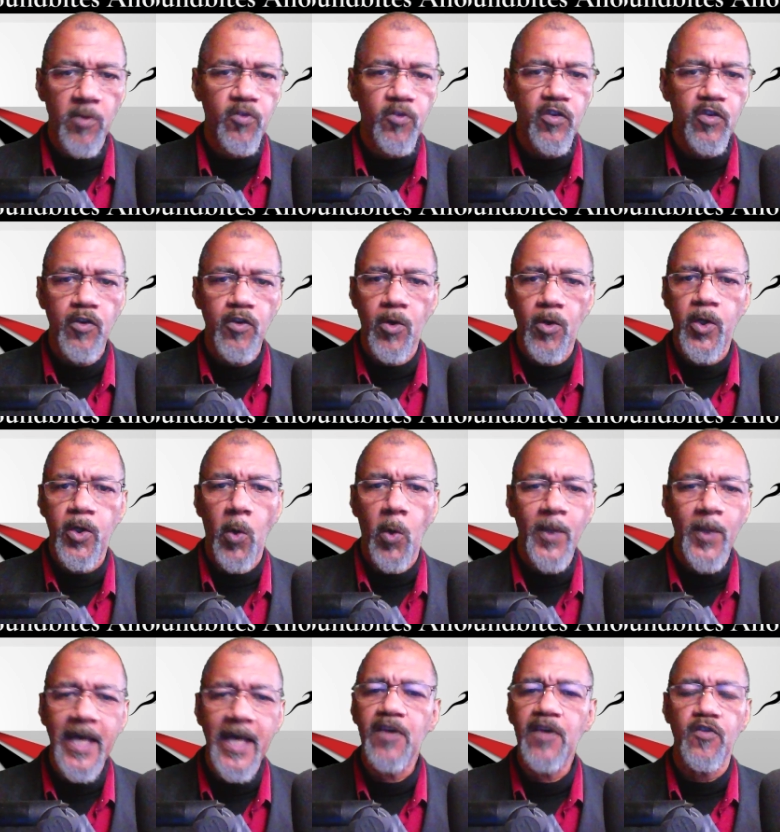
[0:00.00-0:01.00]
and your
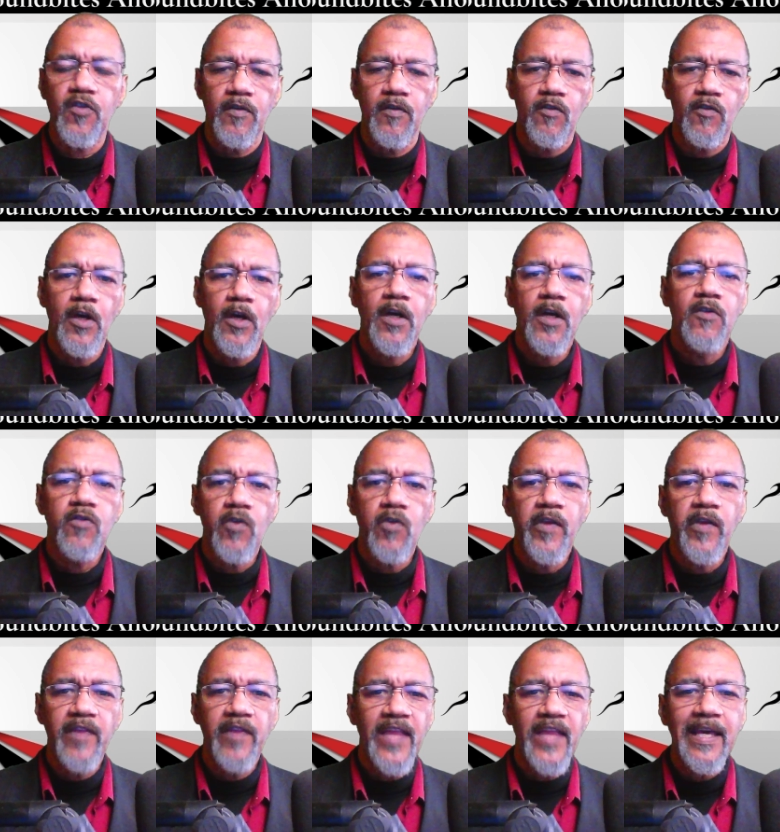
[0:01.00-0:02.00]
donations so
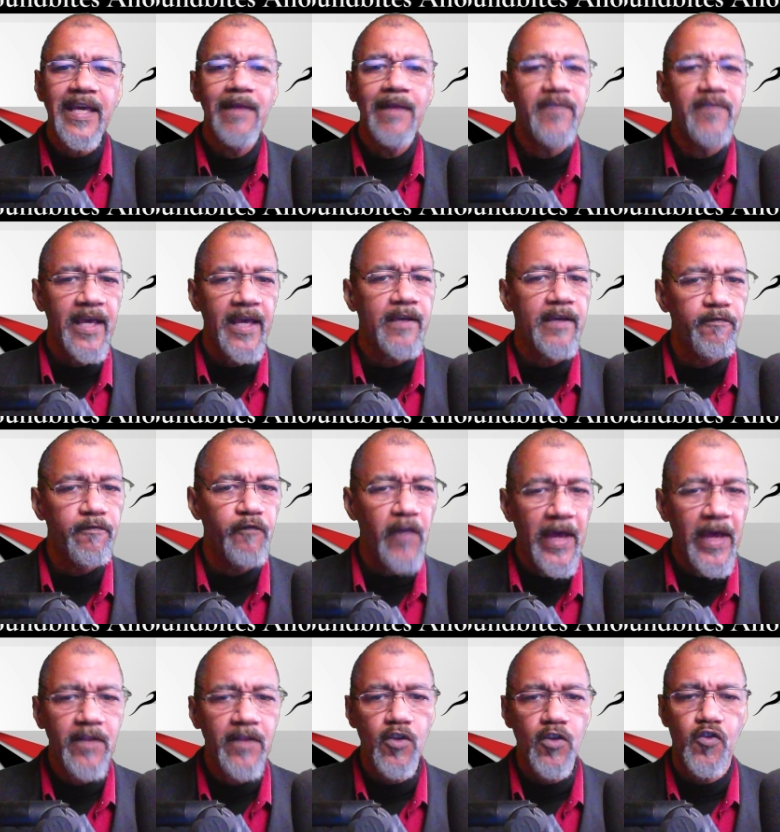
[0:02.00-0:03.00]
that they can take
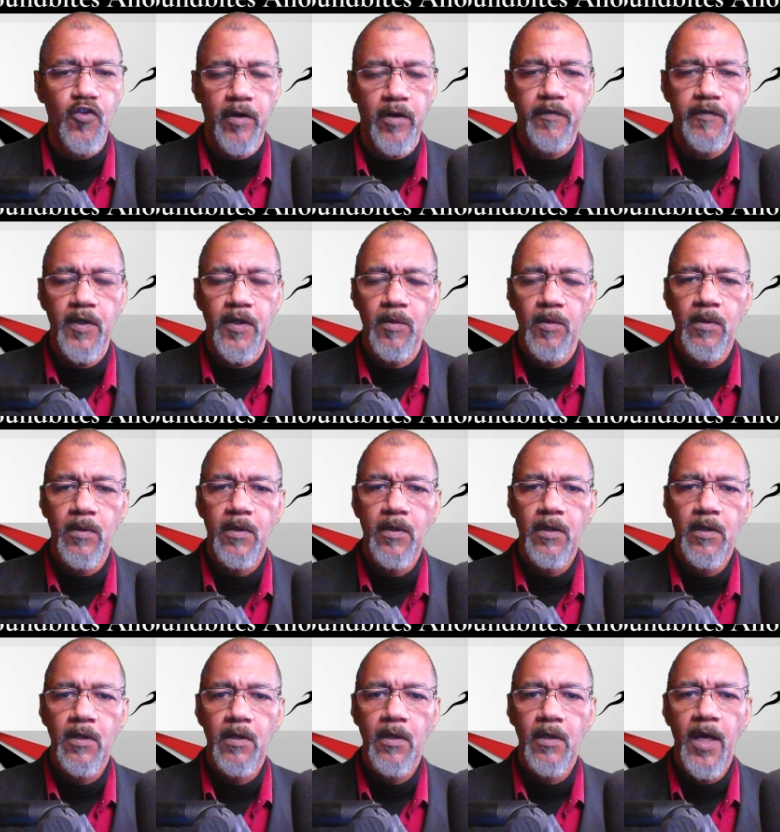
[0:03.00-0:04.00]
advantage of you.
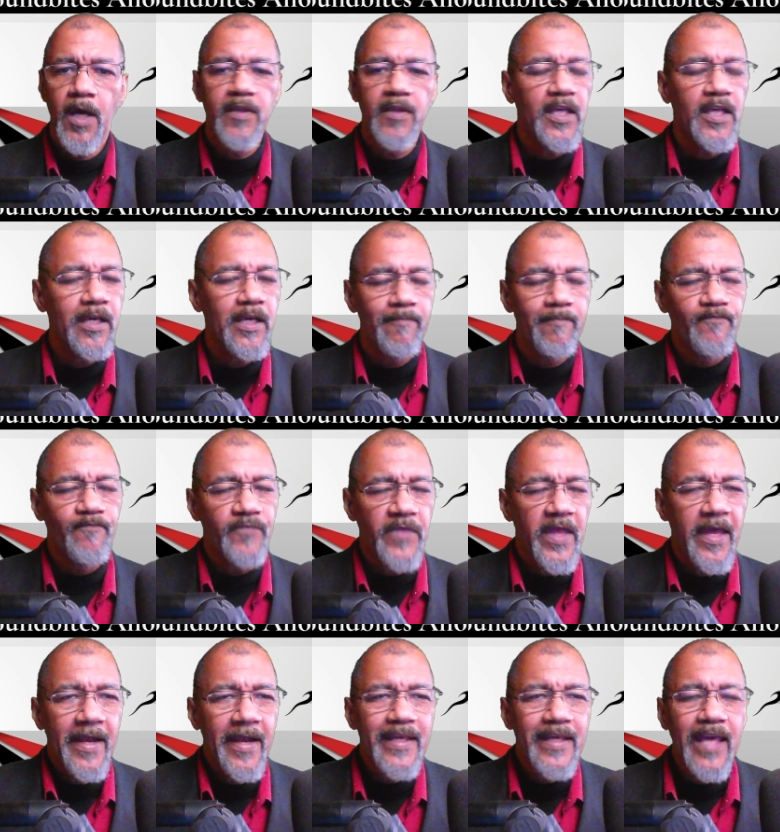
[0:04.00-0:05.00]
And the
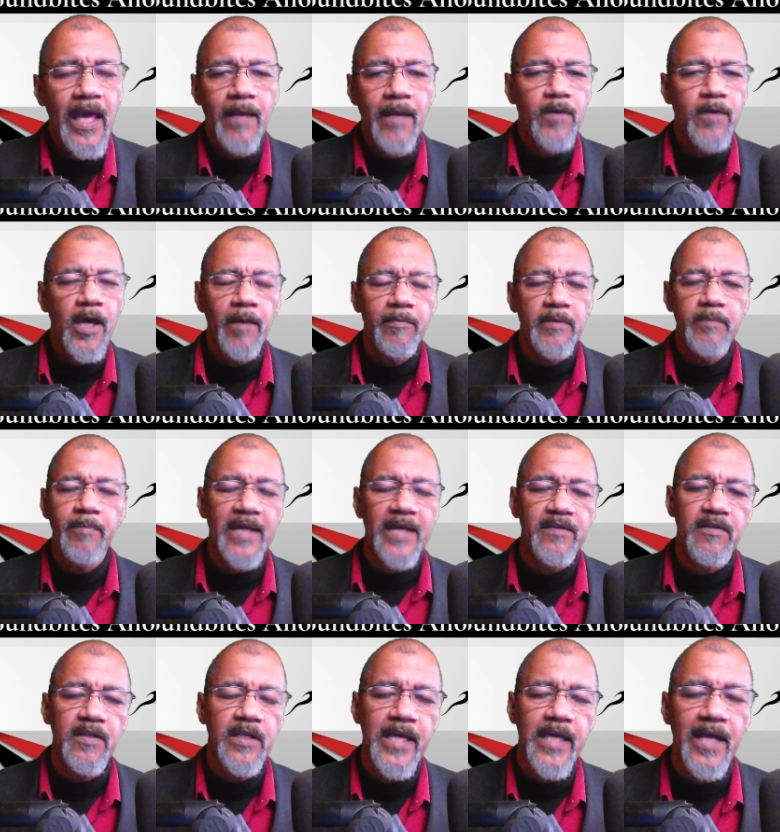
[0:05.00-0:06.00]
and again, I'm coming back to
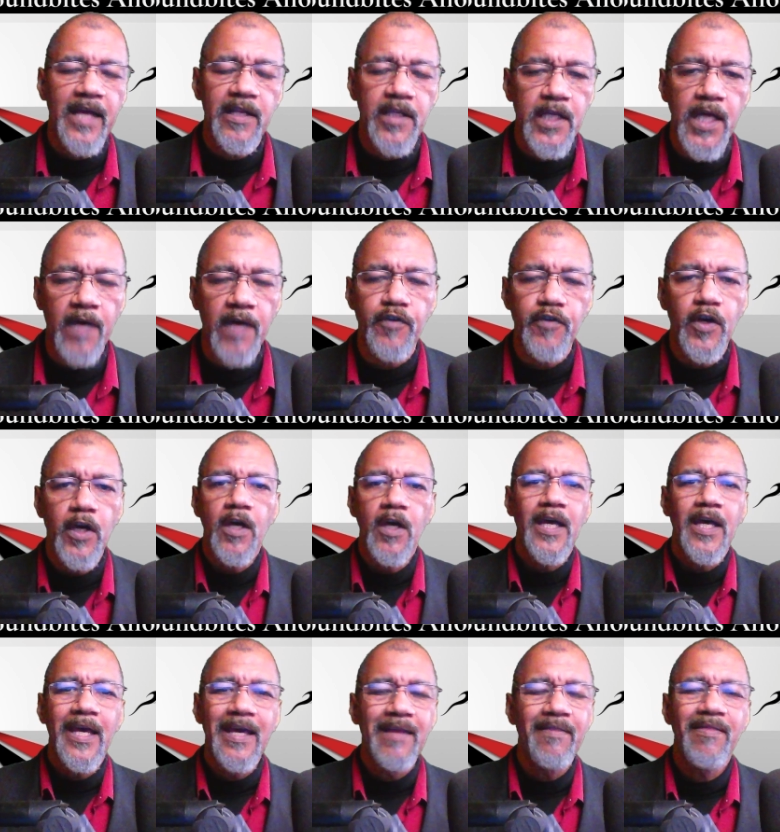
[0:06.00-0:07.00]
the ATF
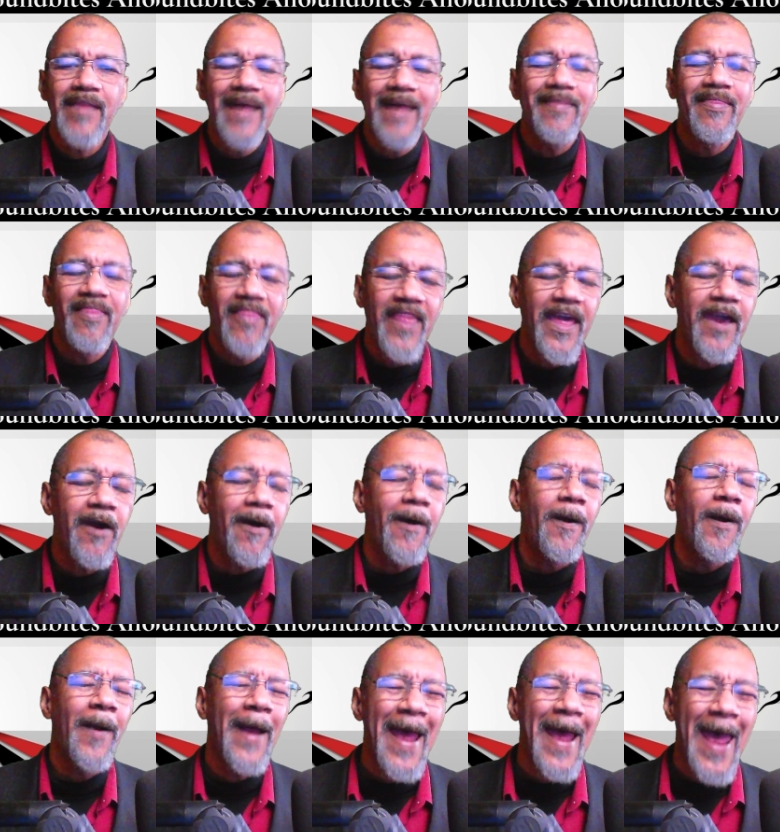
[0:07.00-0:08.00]
in that they are
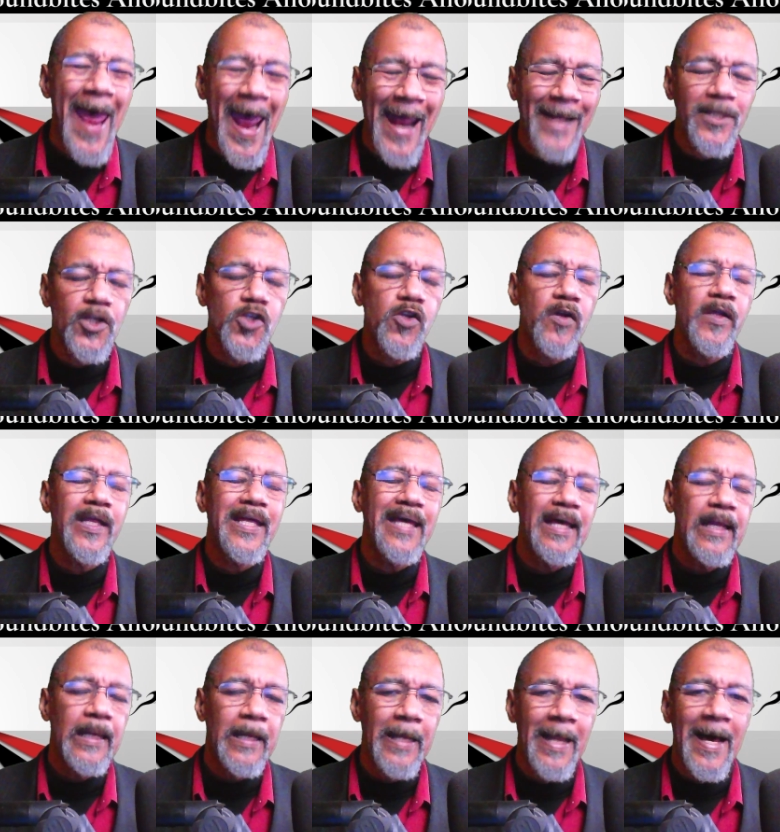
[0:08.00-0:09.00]
actually
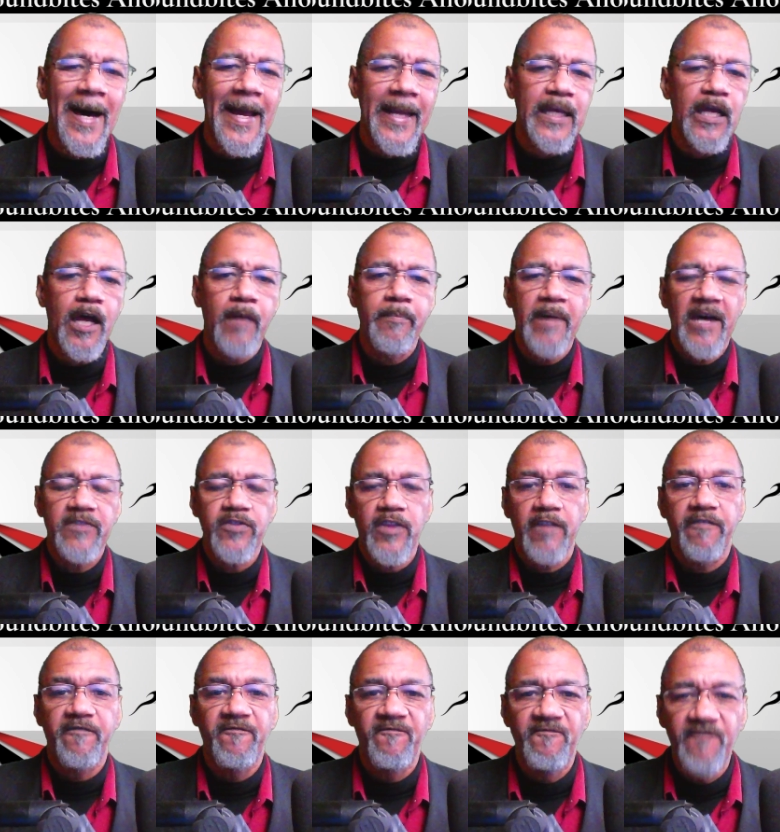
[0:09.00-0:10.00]
lying about the
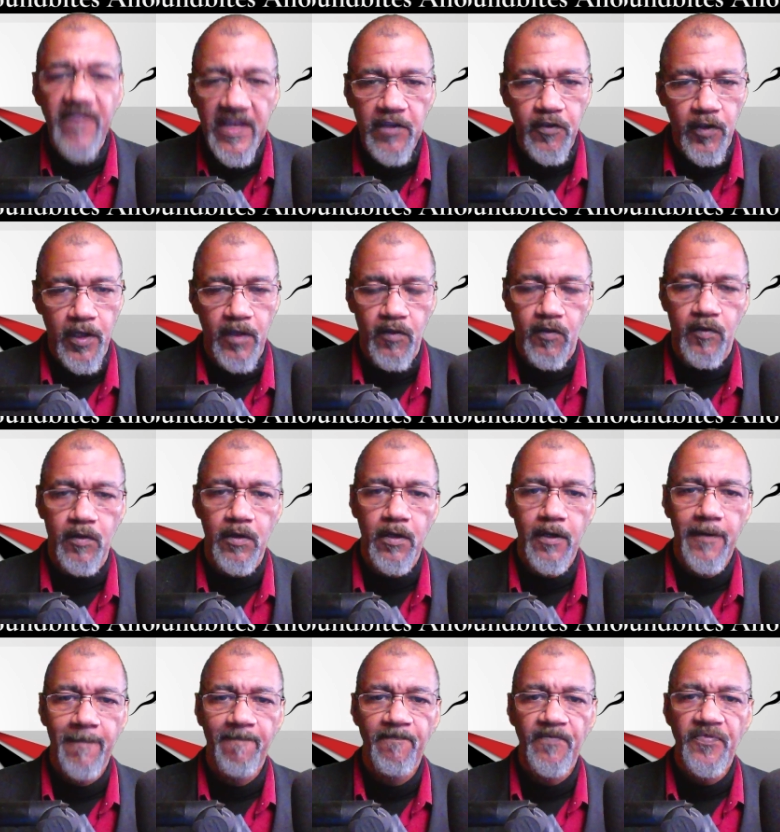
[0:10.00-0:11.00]
physics.
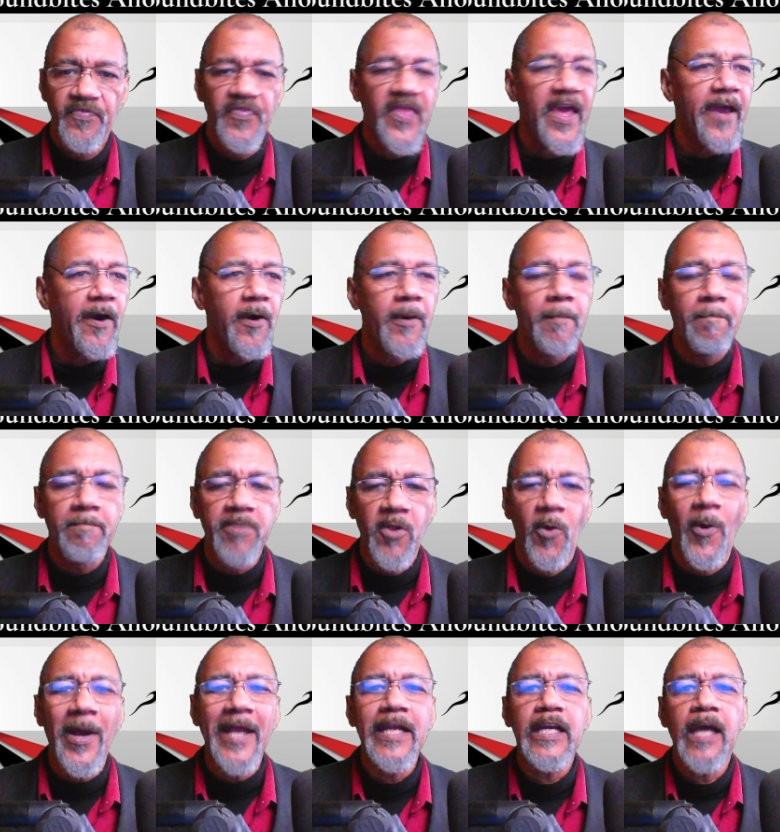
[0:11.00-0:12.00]
They are
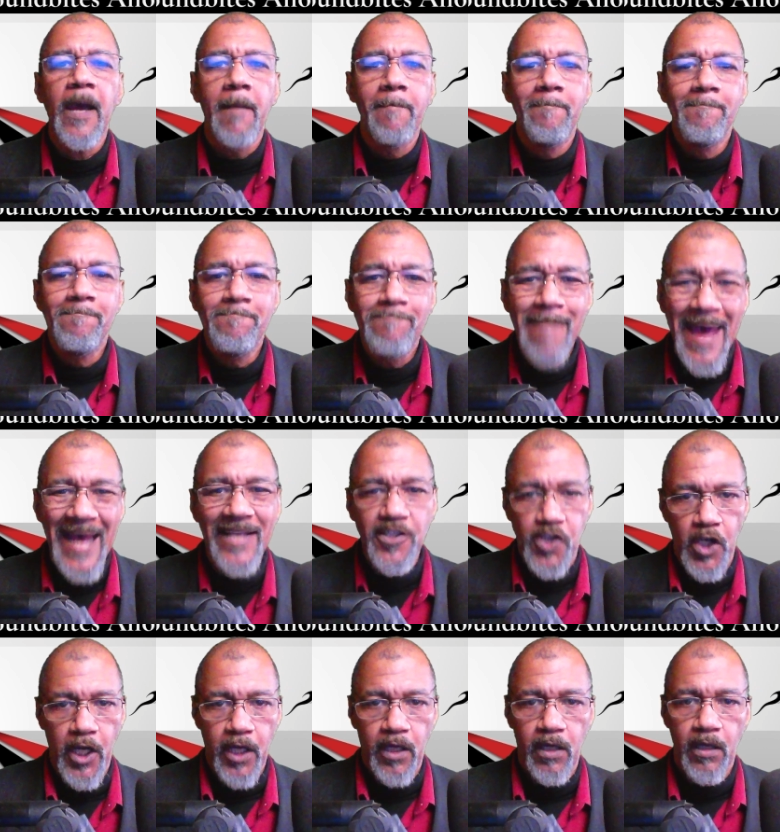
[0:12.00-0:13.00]
employing
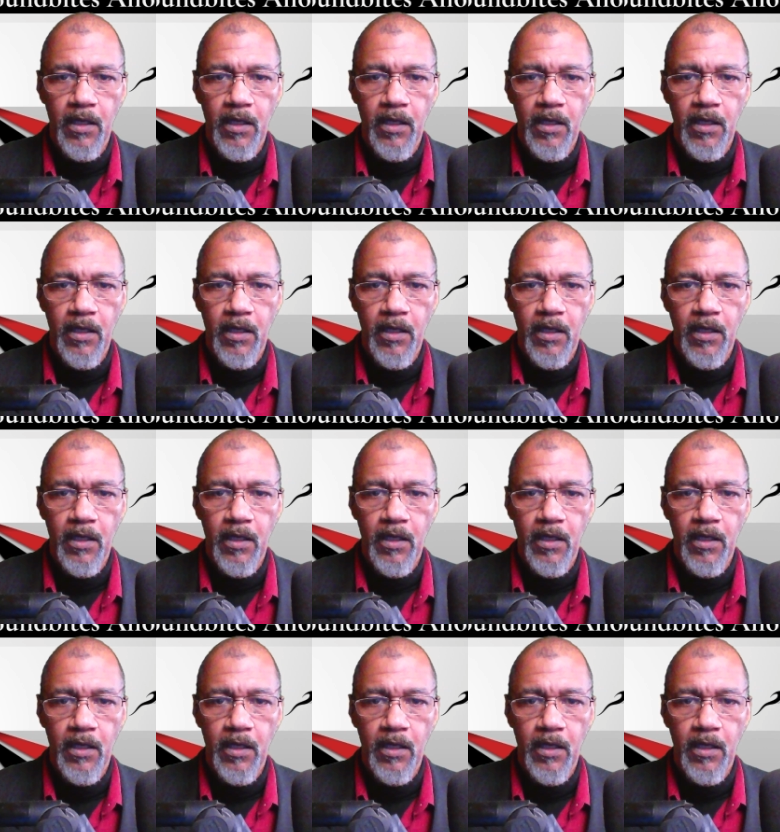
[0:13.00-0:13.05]
magic